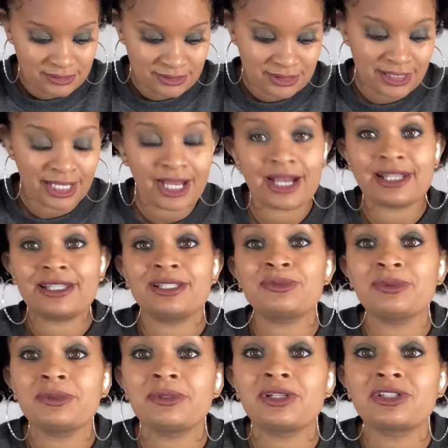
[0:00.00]
God, this
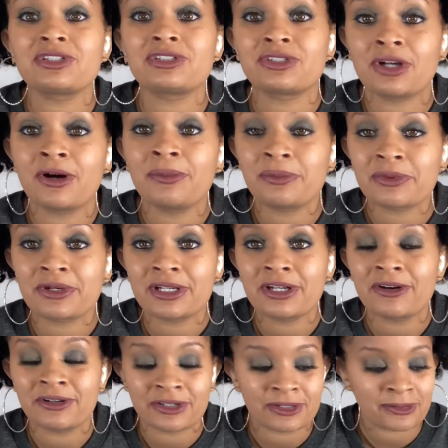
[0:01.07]
would look so pretty
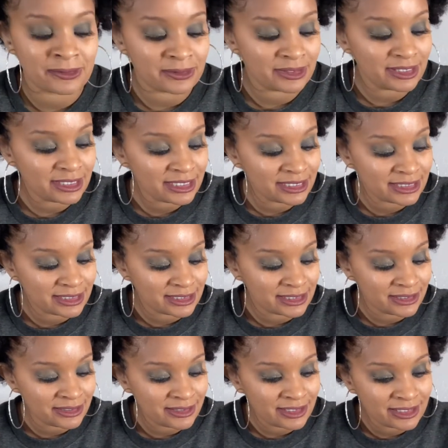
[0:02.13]
on acrylic,
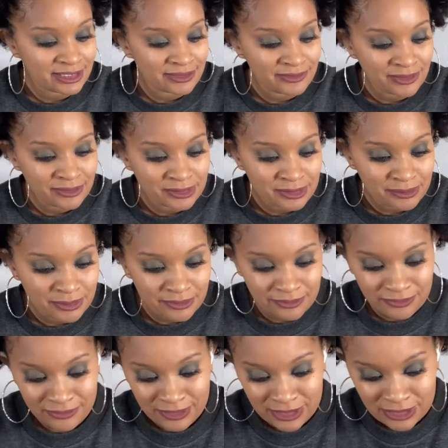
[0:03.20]
or like if I was a
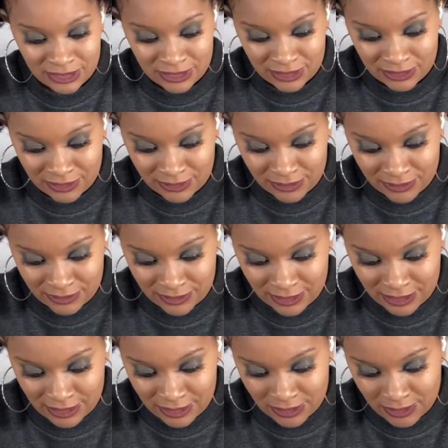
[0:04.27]
professional and
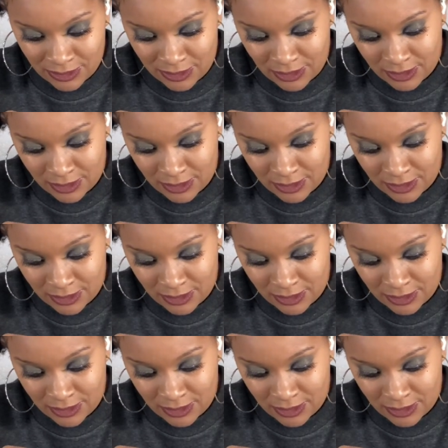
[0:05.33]
I knew.